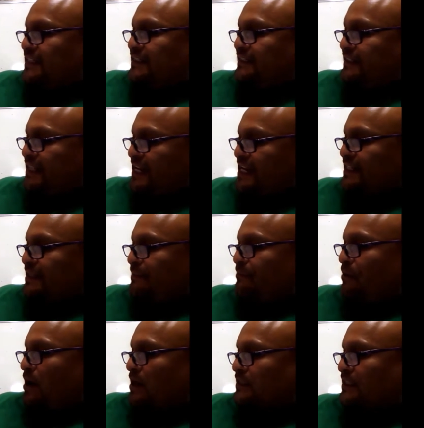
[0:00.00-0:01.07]
think the
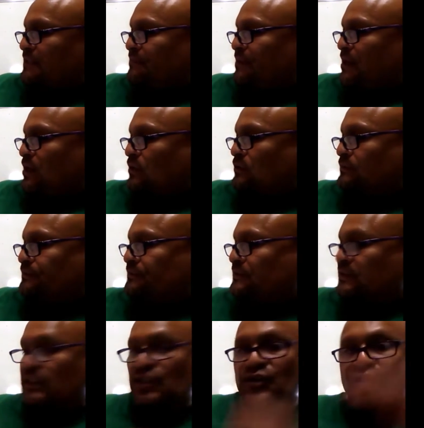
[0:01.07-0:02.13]
boxes below.
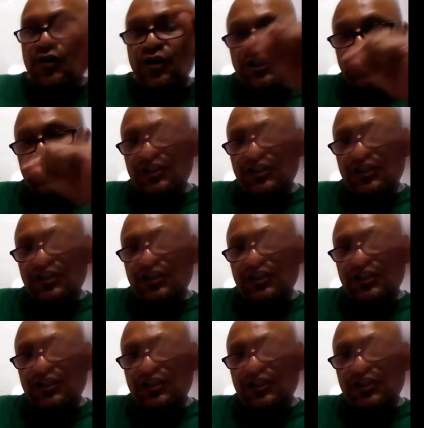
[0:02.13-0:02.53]
You're going to